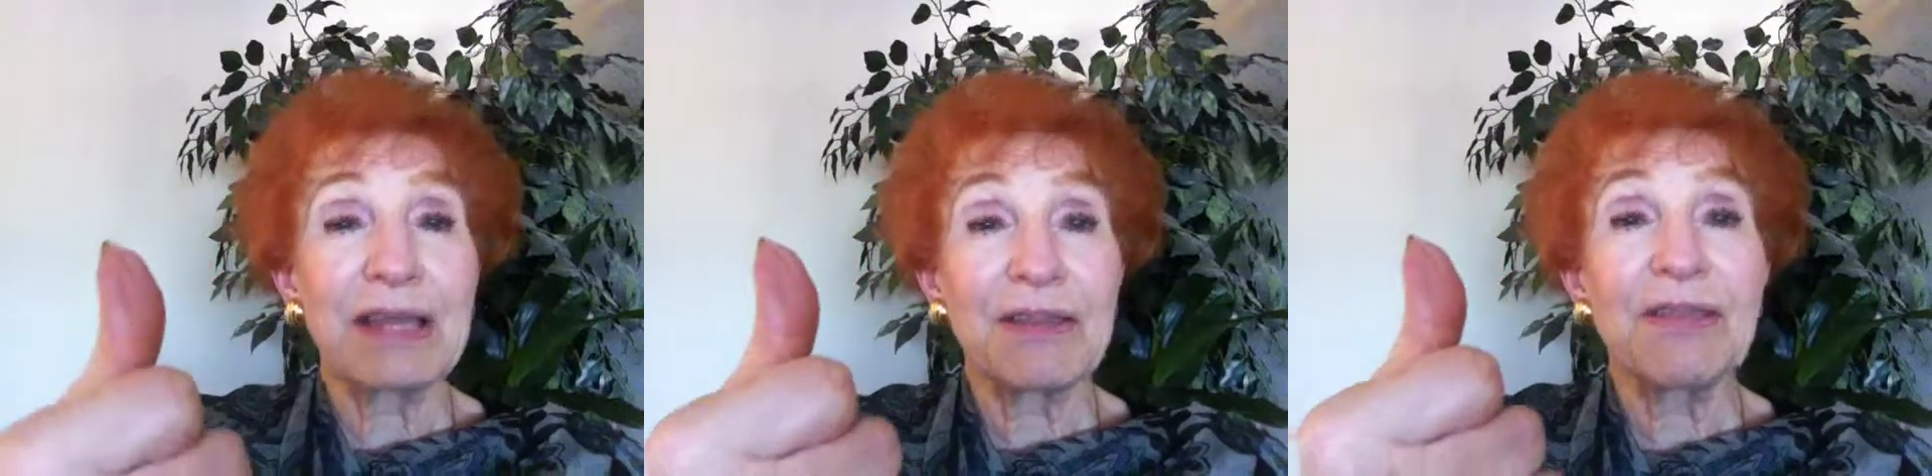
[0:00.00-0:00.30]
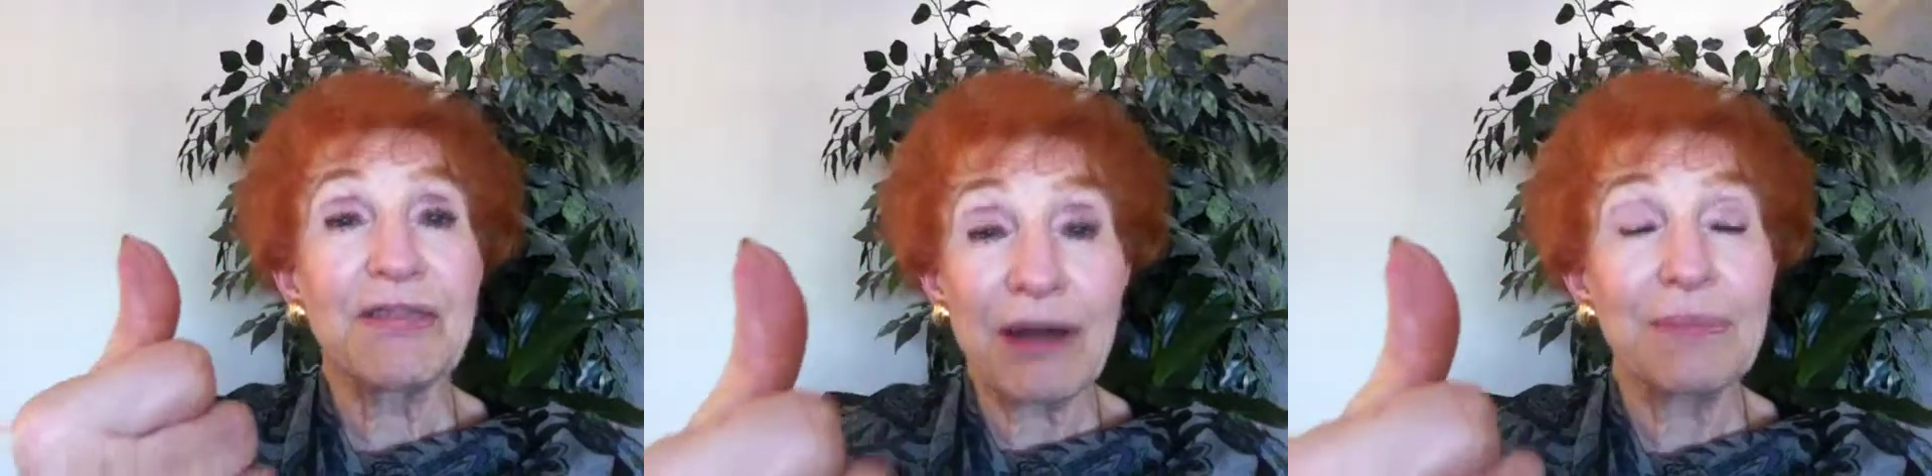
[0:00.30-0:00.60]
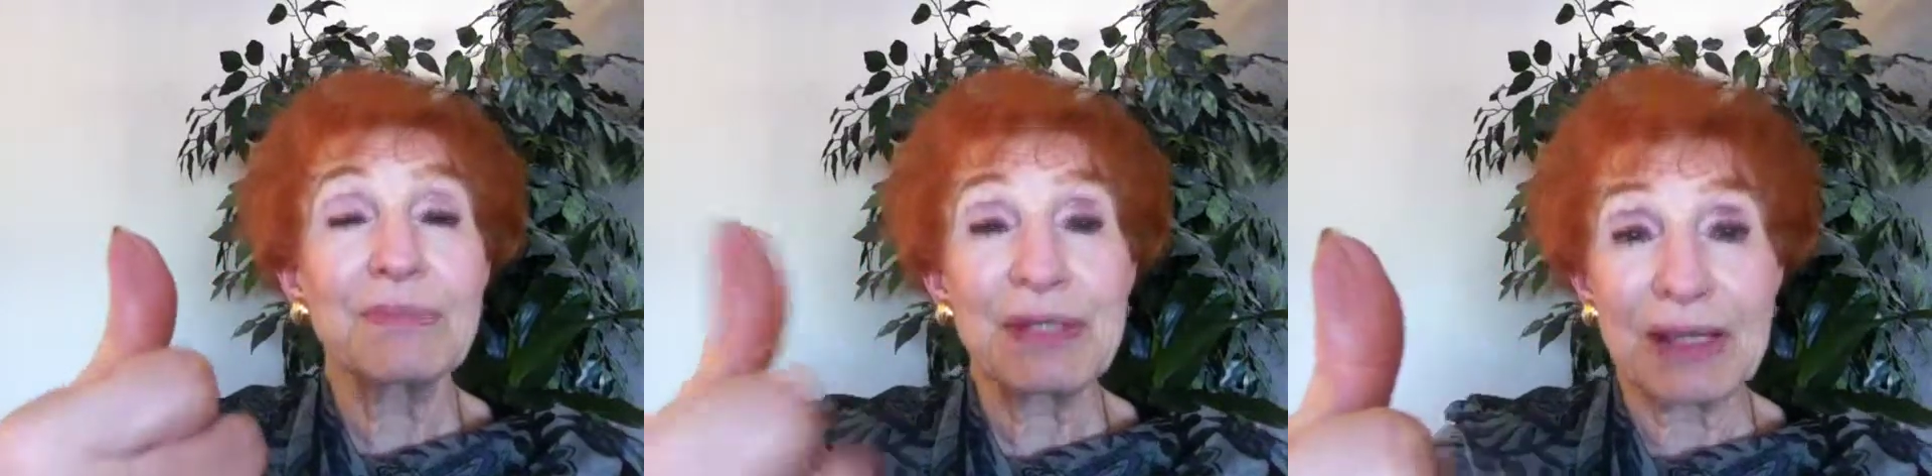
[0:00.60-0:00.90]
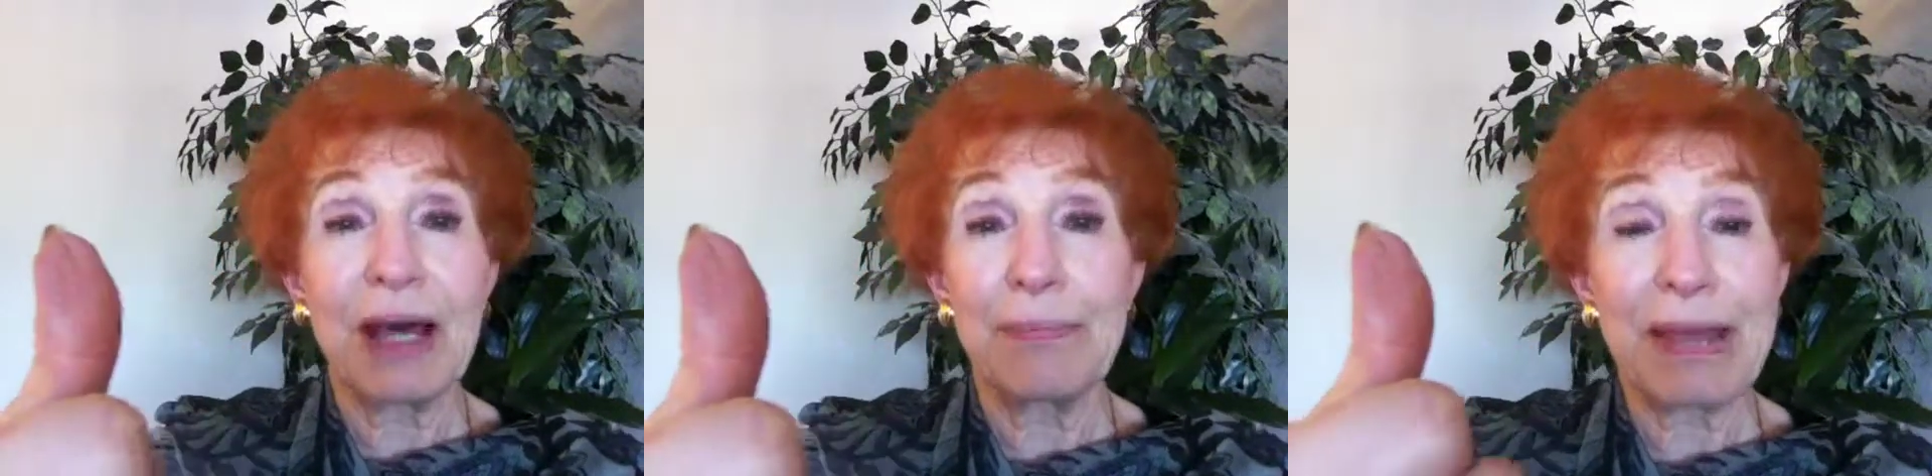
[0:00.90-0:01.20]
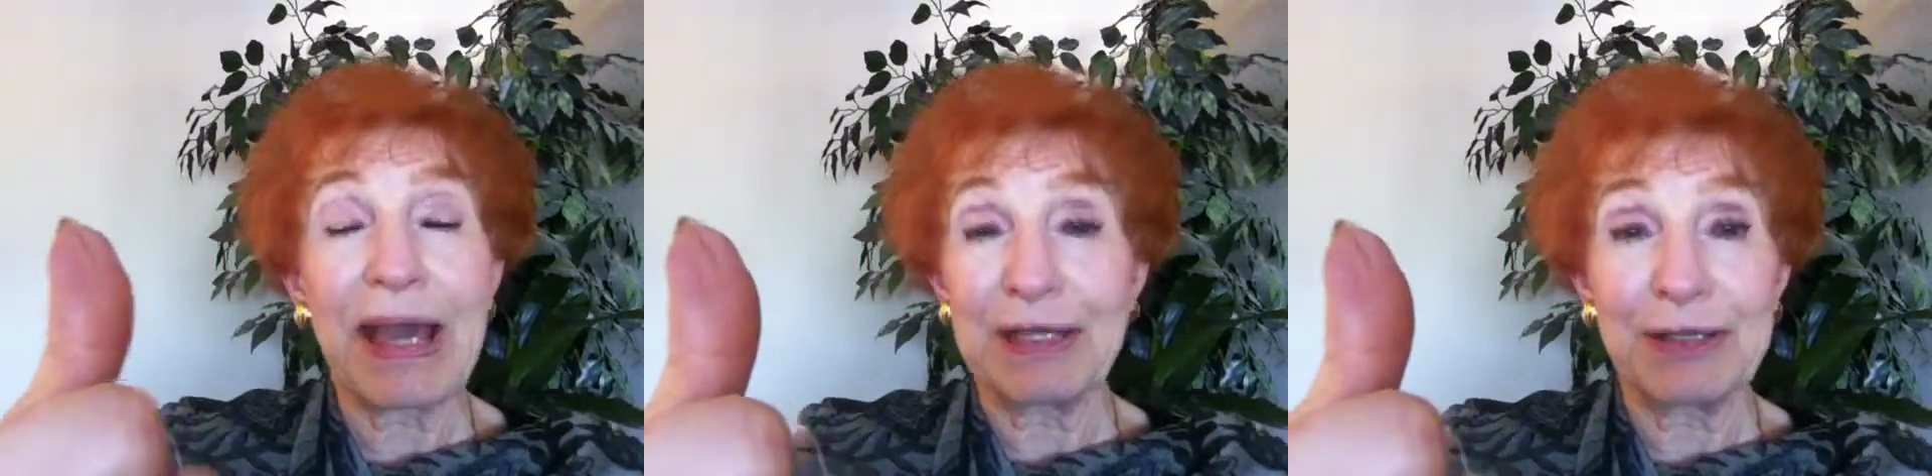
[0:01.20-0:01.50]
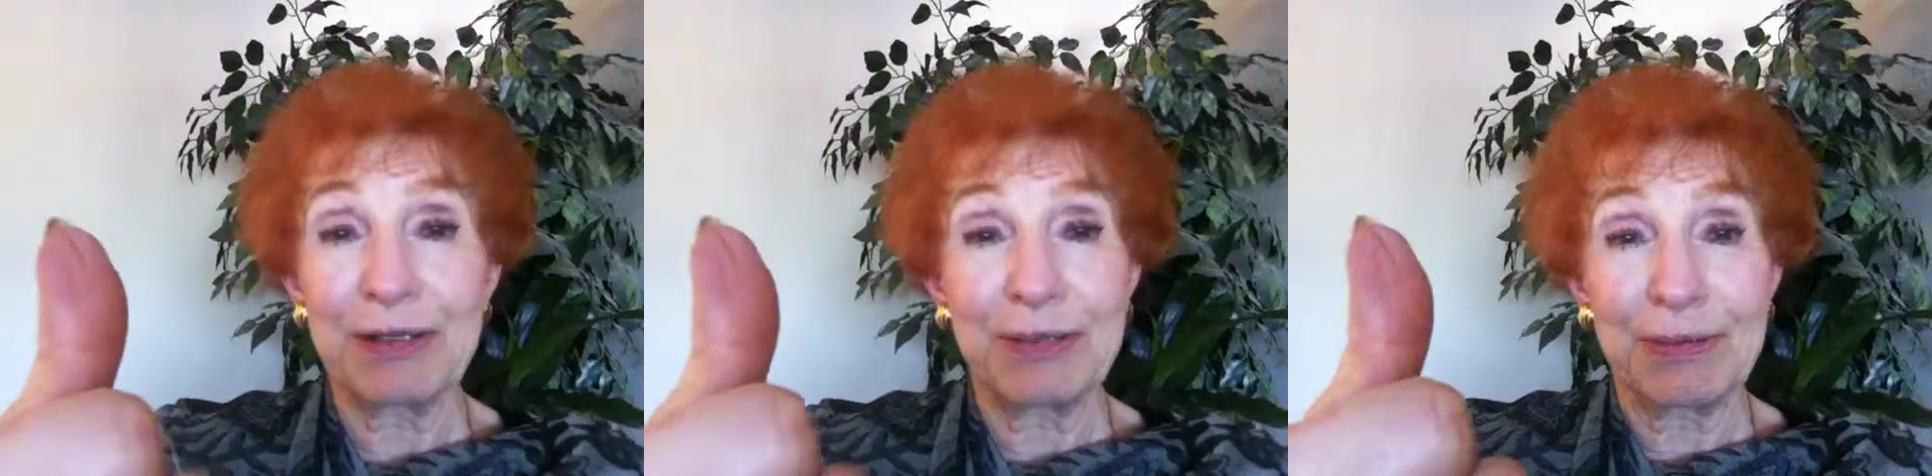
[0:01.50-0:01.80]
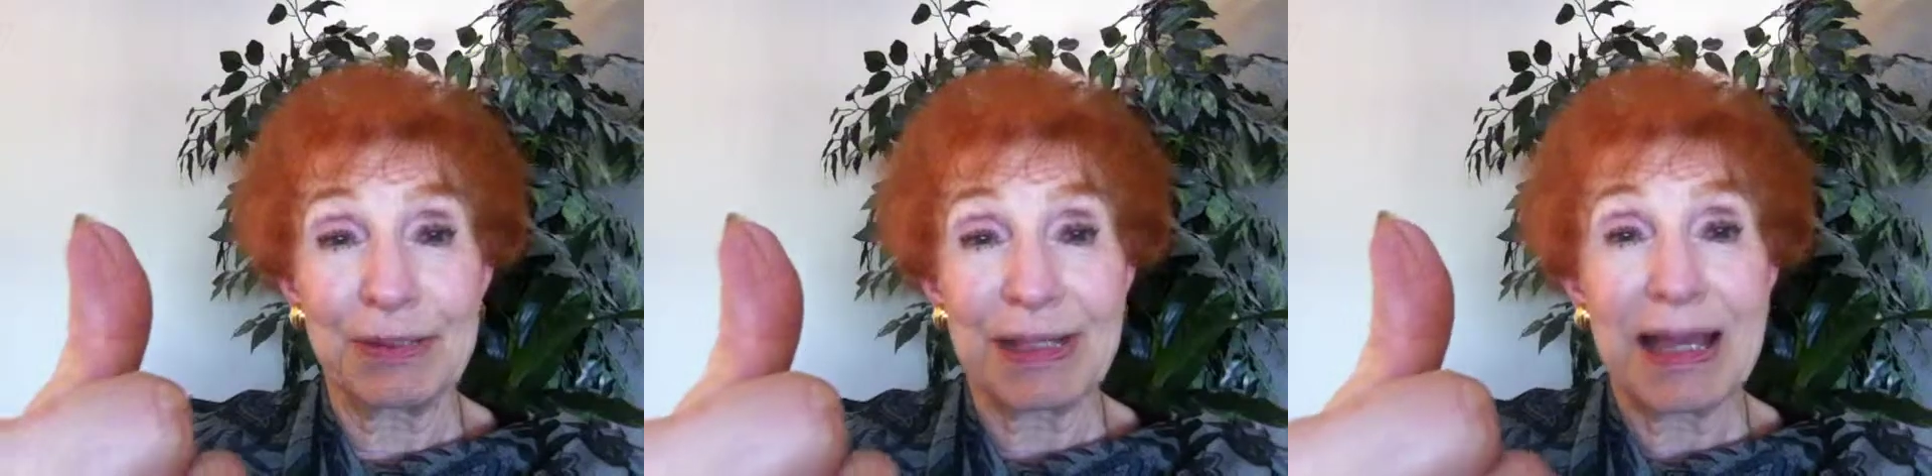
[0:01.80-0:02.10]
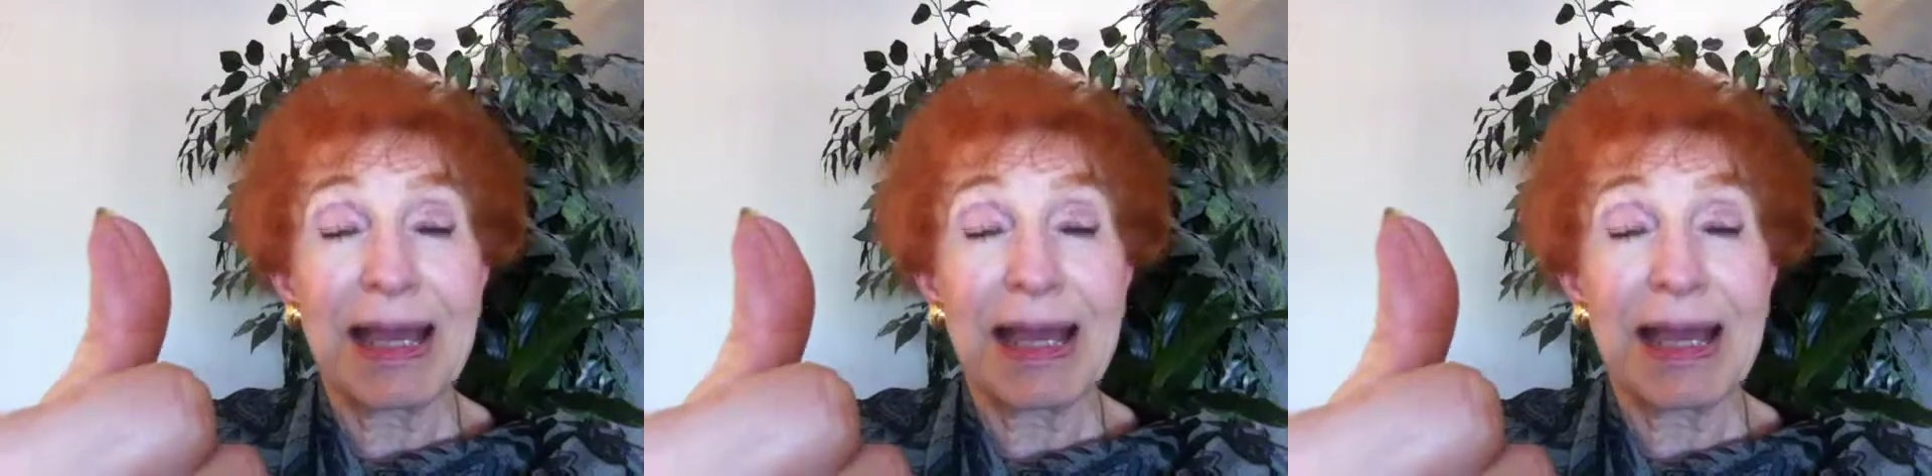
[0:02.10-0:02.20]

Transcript: a thumbs up attitude